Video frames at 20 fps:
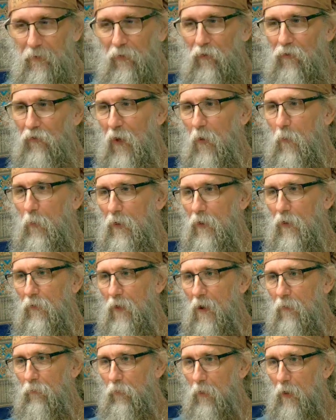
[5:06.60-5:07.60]
to say we don't
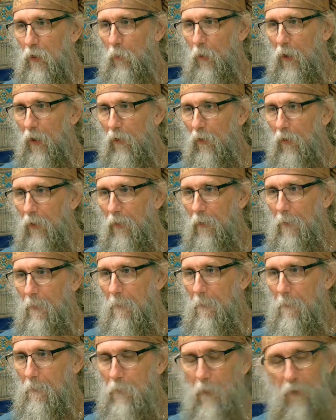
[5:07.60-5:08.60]
have free will.
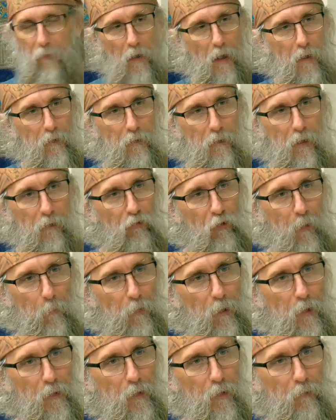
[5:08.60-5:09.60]
And then it's
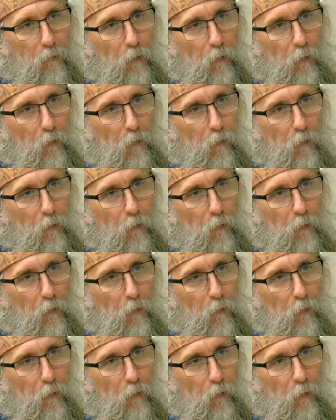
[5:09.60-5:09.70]
completely